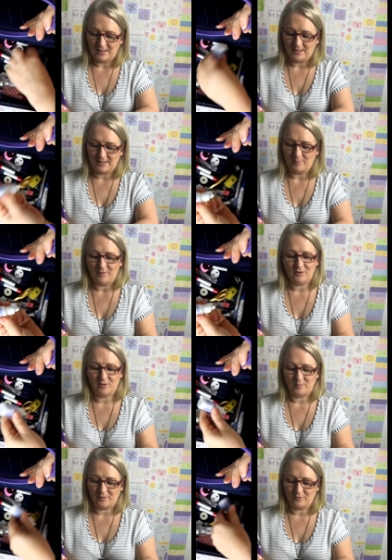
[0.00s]
I've
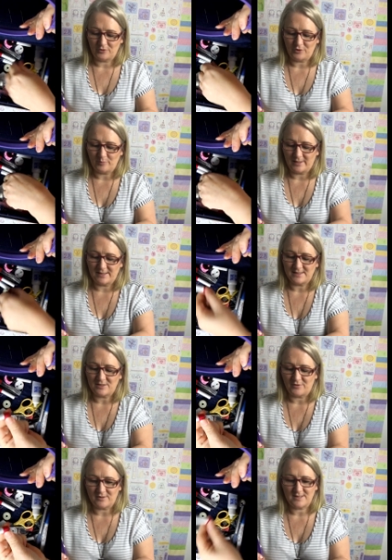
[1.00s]
got a bit of glue
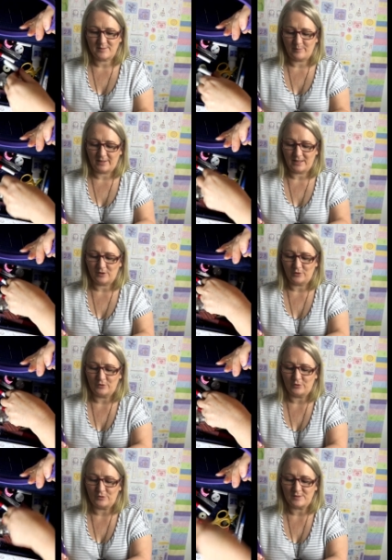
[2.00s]
based, I've got spare
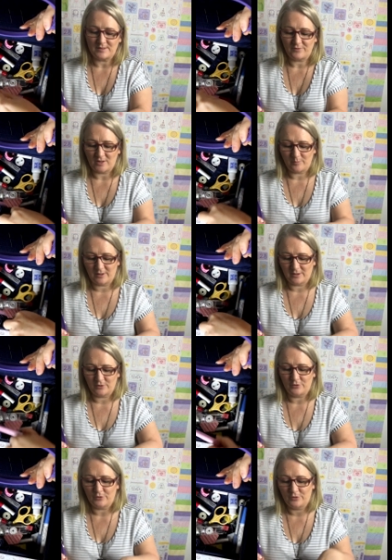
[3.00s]
glues, I've got my
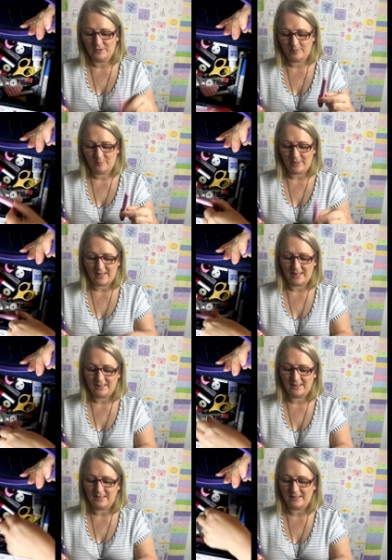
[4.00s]
glue
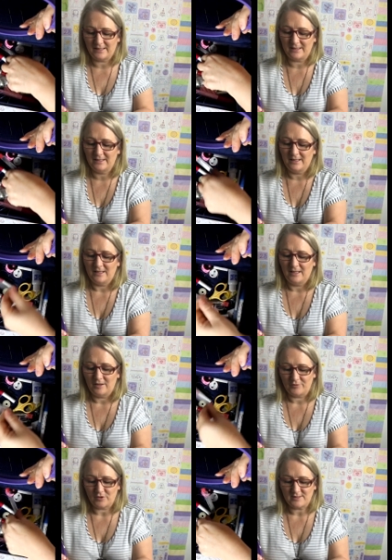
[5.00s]
pen here,
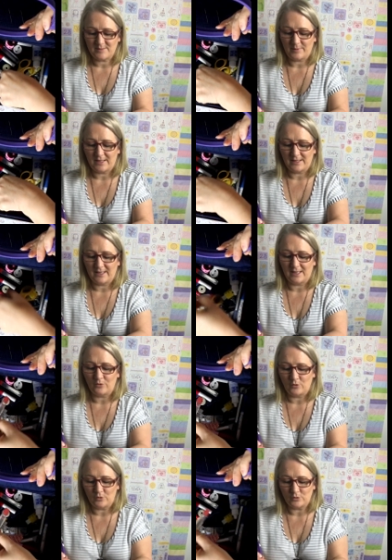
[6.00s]
I've got spare
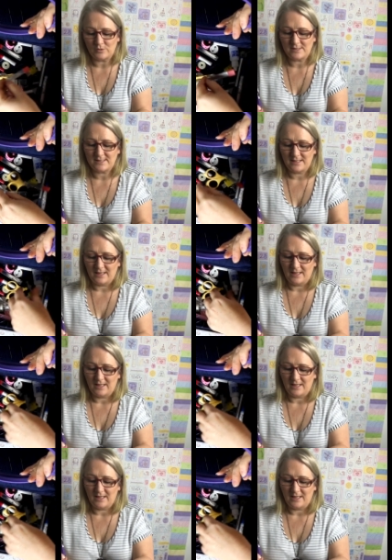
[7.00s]
needles,